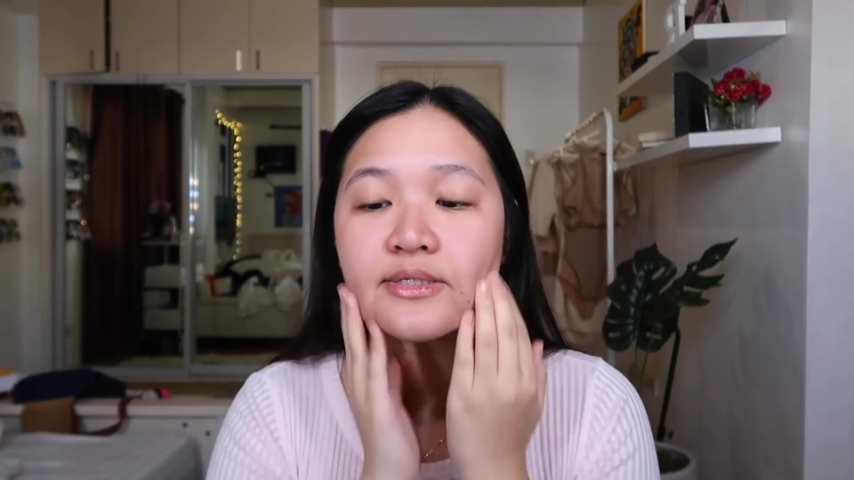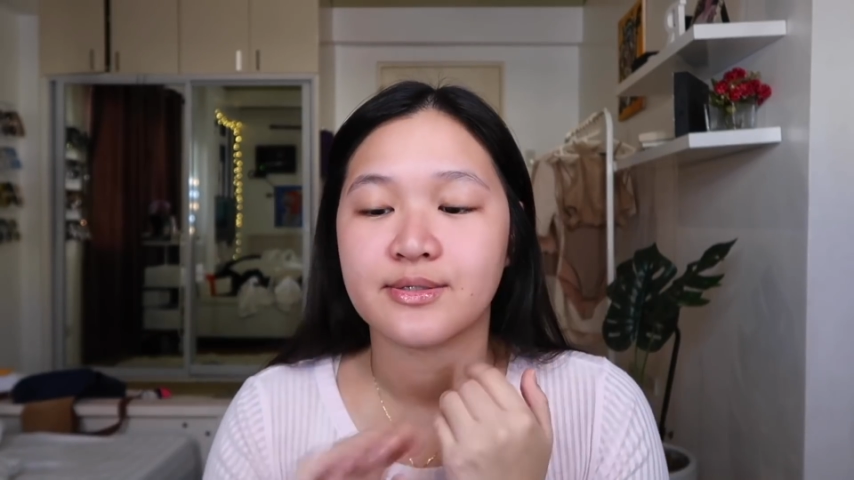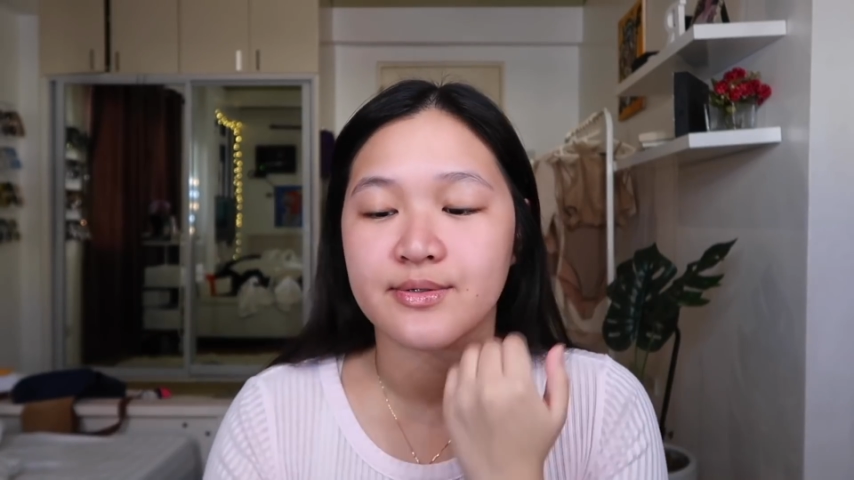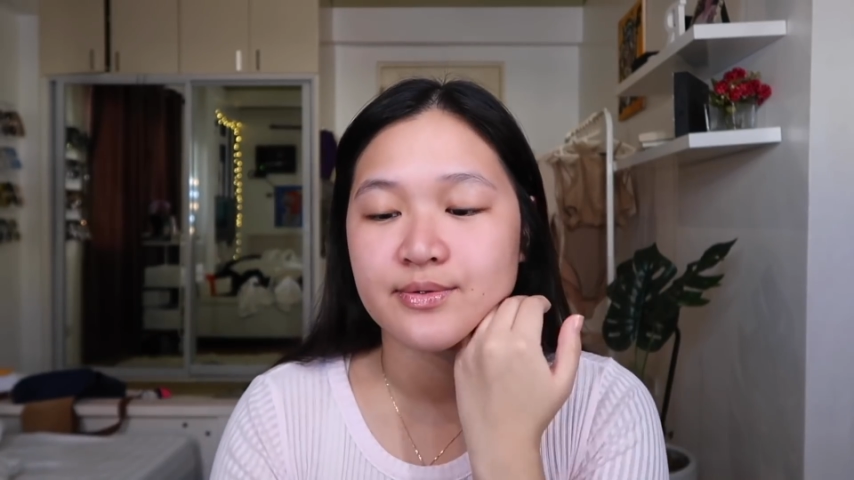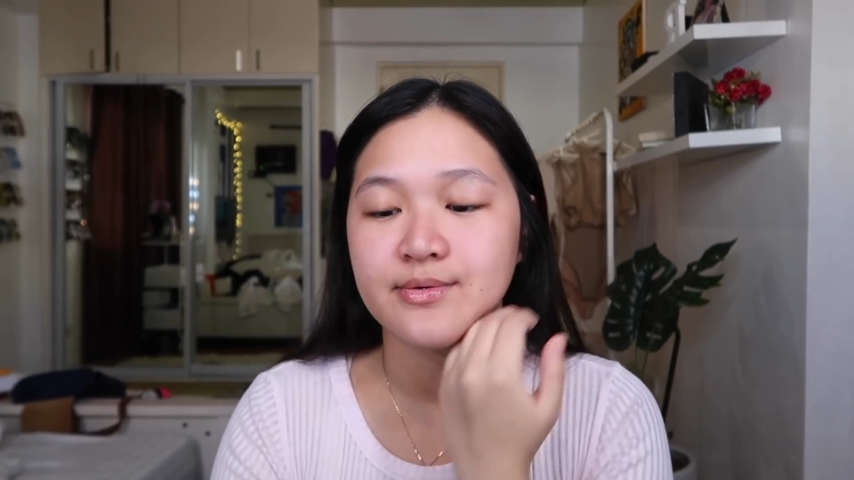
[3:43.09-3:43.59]

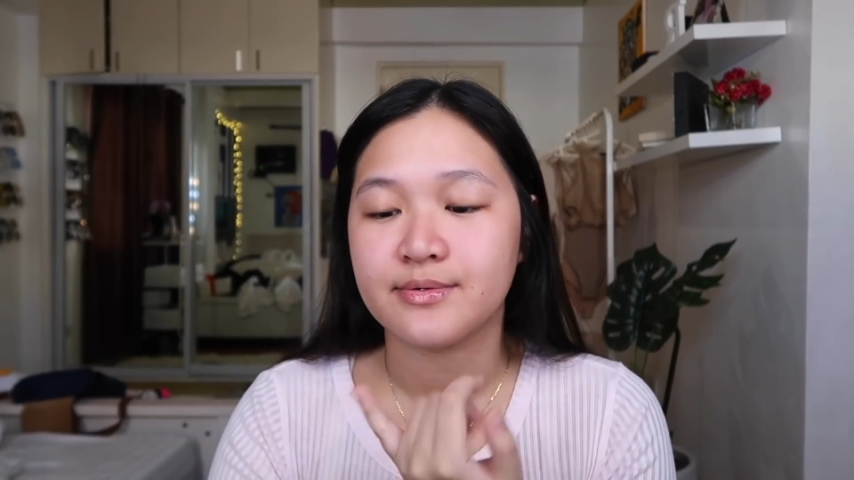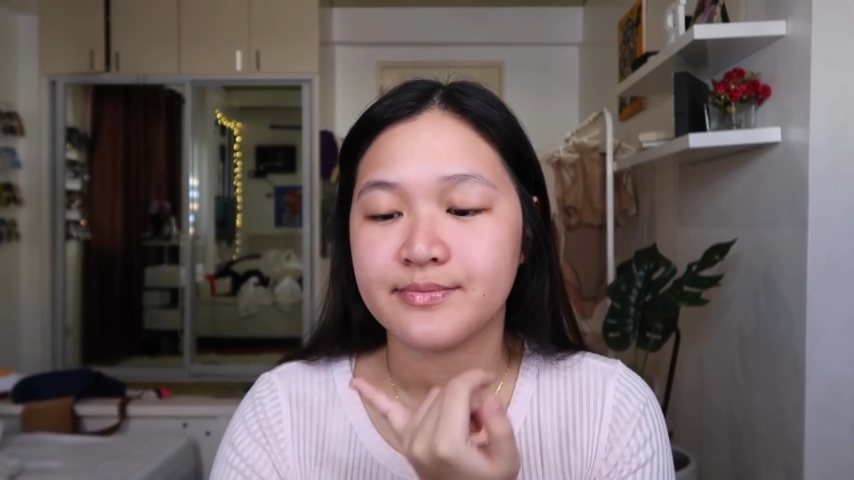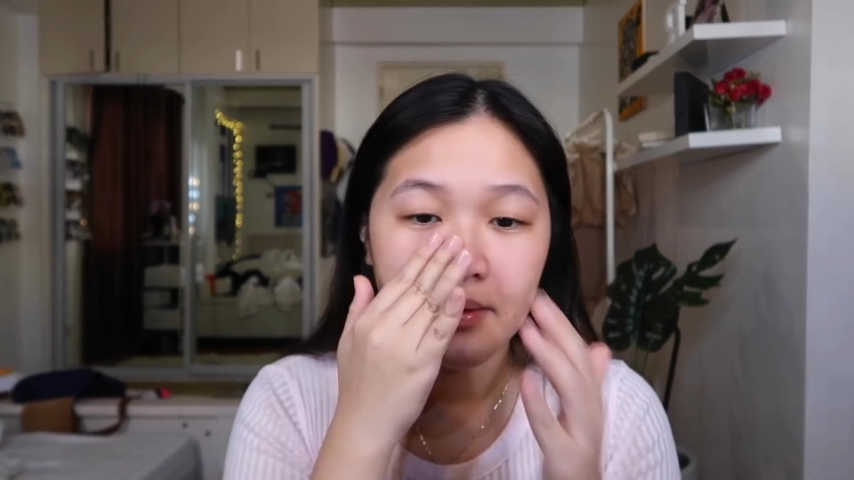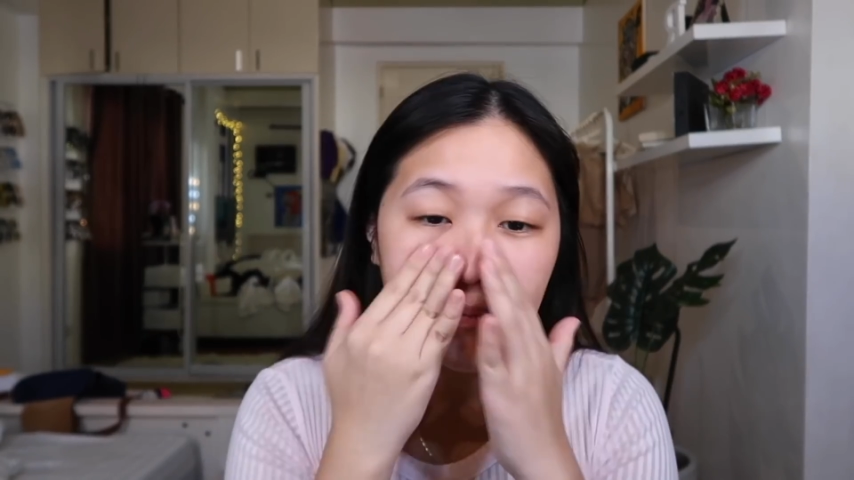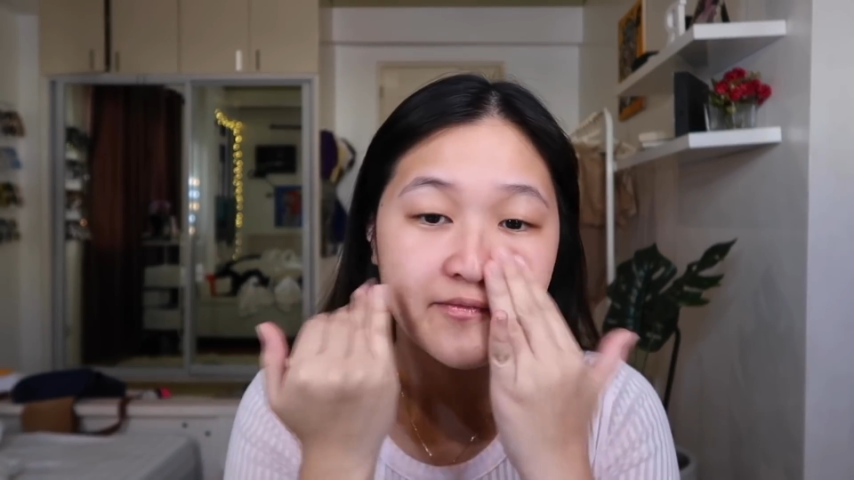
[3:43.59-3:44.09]
So
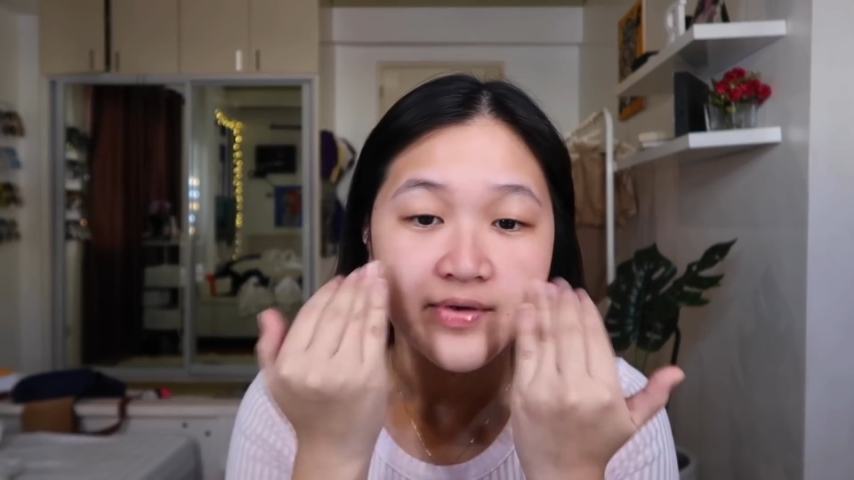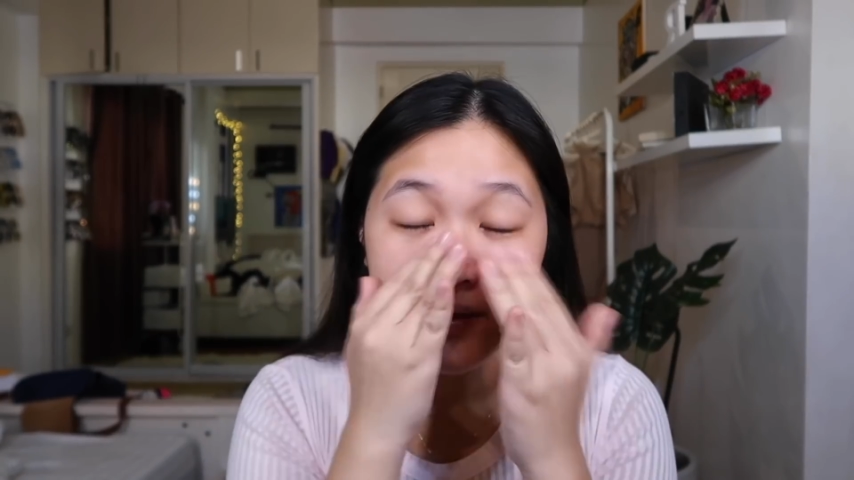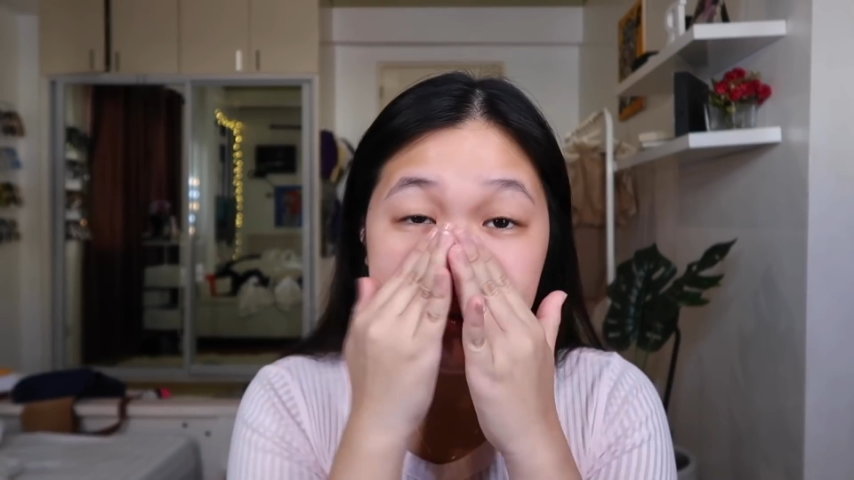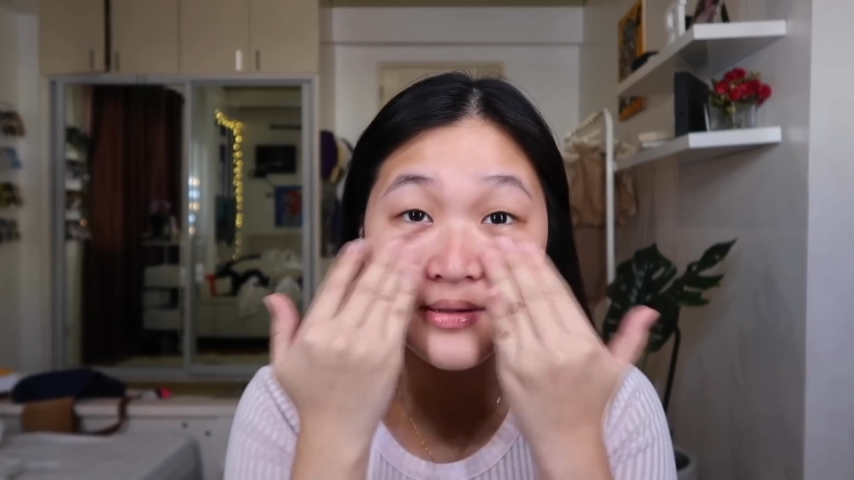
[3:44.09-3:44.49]
finally